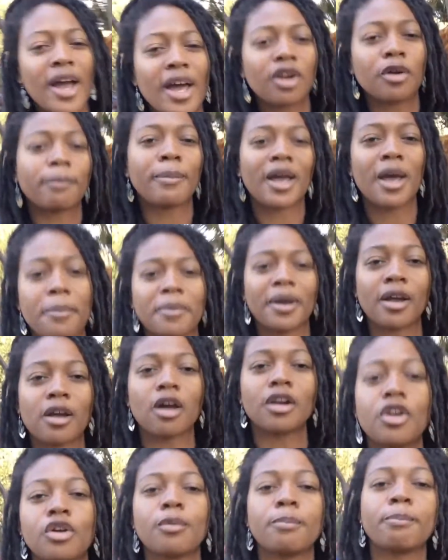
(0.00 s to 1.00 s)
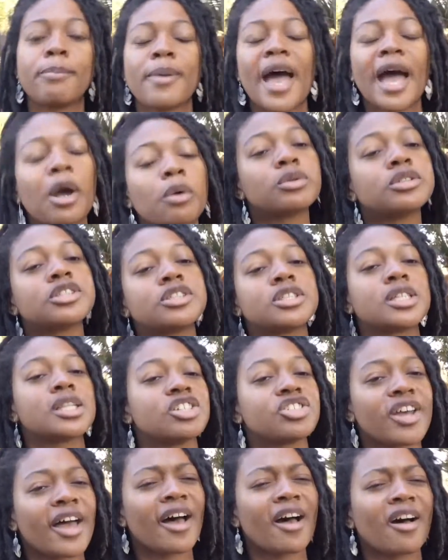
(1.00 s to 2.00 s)
had her backpack on. Her back was to the
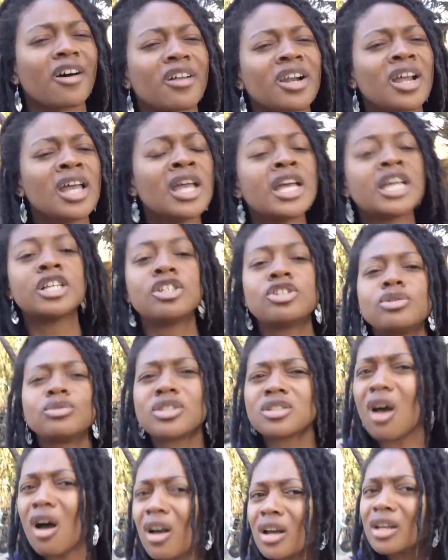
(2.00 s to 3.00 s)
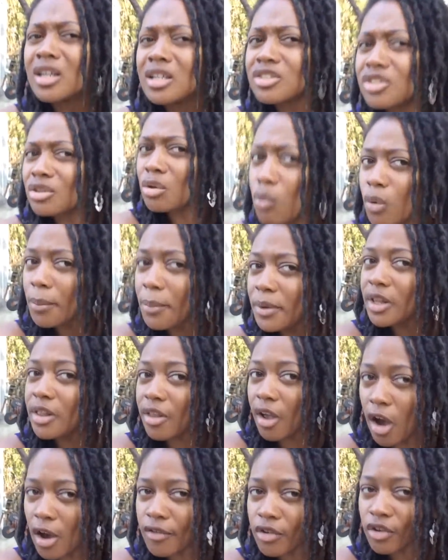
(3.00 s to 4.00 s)
child, and she was talking to the woman in
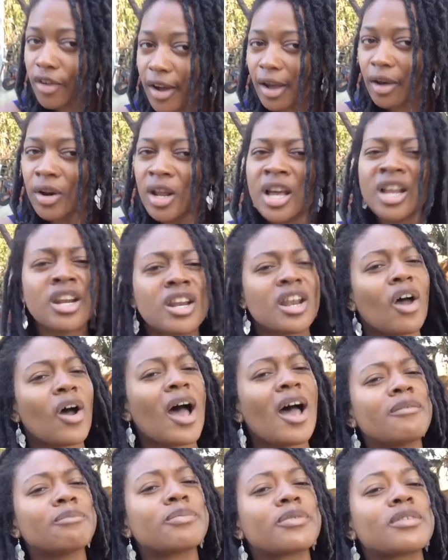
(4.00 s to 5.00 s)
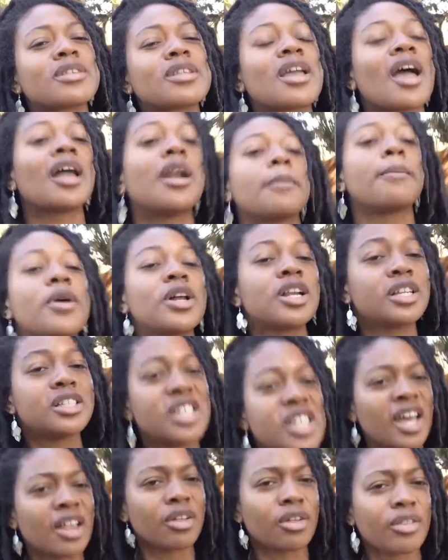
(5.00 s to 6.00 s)
the hover round. Now I've kind of put it
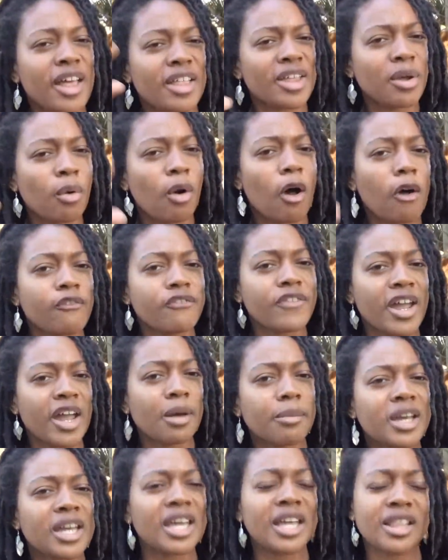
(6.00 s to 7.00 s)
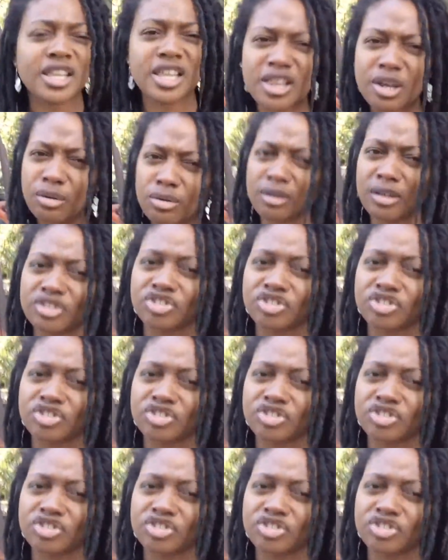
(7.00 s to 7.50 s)
together that they were all family, and then there's a